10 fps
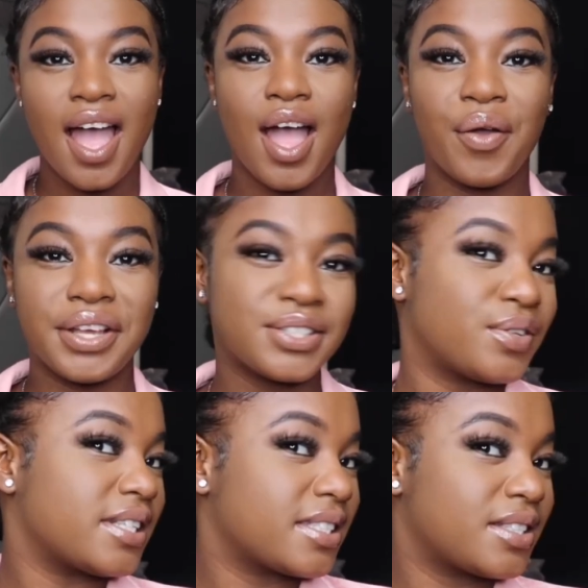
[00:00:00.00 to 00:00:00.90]
okay, so
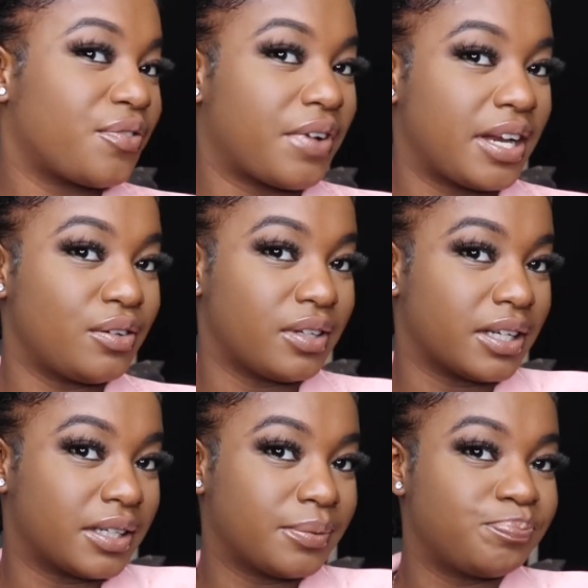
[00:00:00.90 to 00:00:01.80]
this is the final
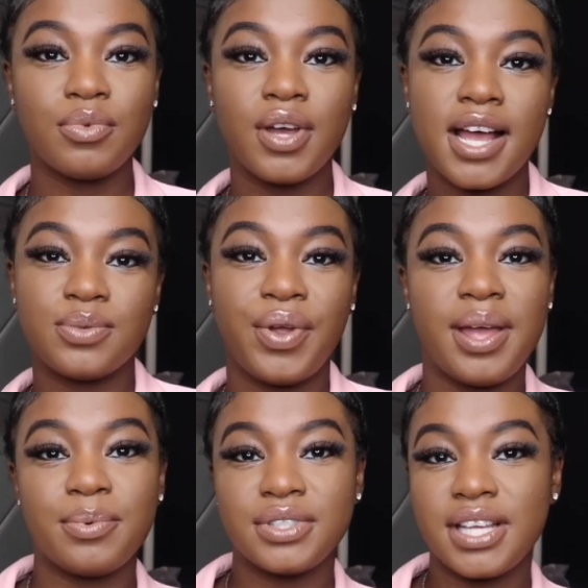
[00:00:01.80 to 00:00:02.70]
look. You guys were
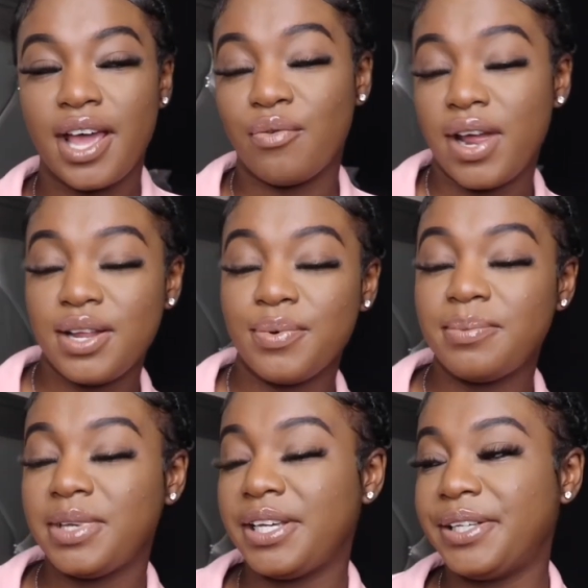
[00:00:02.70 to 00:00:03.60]
able to get ready with
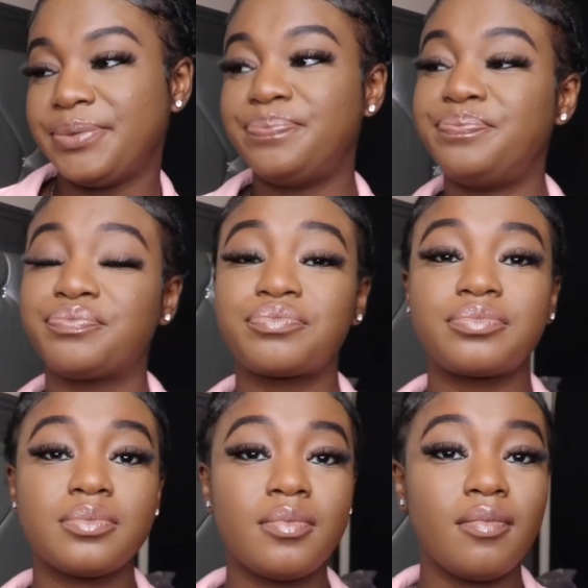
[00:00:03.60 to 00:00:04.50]
me
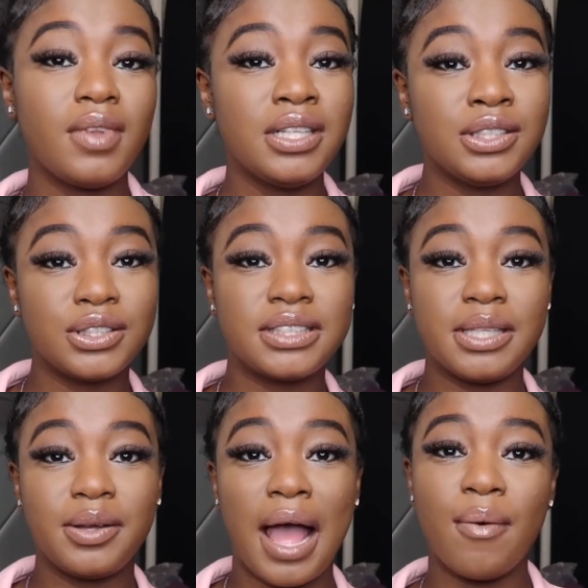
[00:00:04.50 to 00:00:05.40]
to
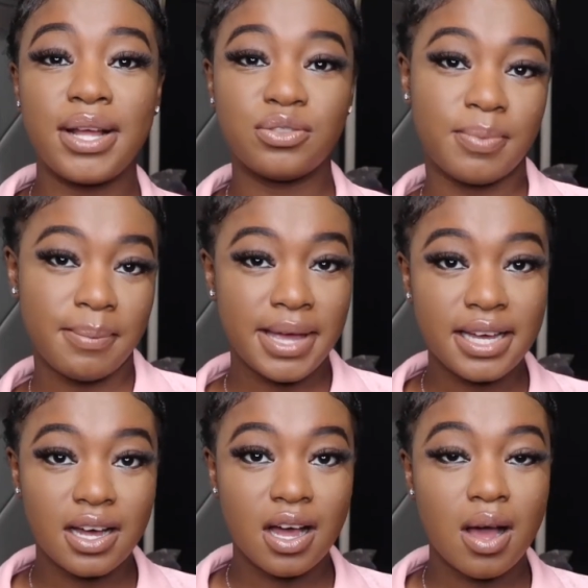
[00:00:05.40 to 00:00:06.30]
see how I do my
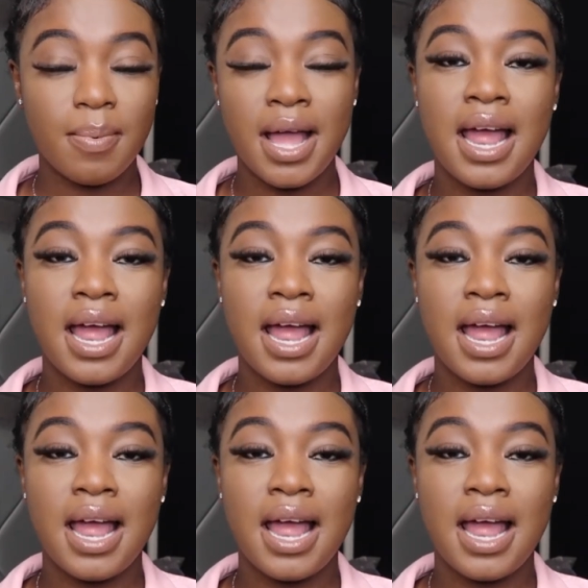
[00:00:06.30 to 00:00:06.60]
makeup.